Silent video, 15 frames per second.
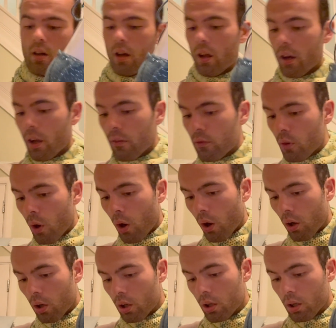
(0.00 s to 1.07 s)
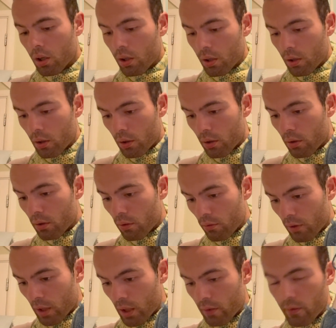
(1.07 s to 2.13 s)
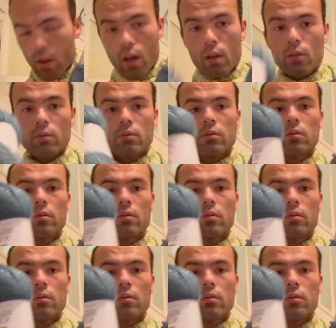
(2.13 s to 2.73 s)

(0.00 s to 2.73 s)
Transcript: And I've got 3 of those.